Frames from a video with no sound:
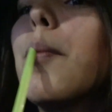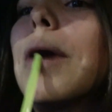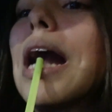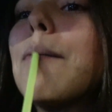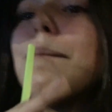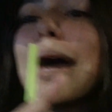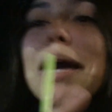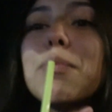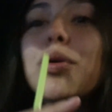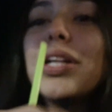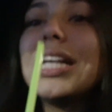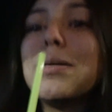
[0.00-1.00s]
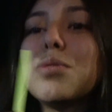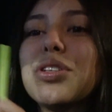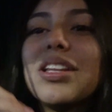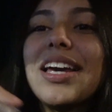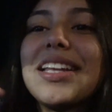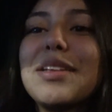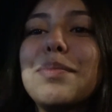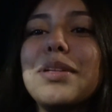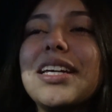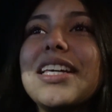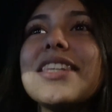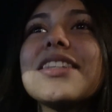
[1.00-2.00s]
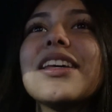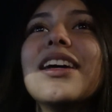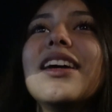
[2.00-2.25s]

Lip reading: but I might pull up to like the place.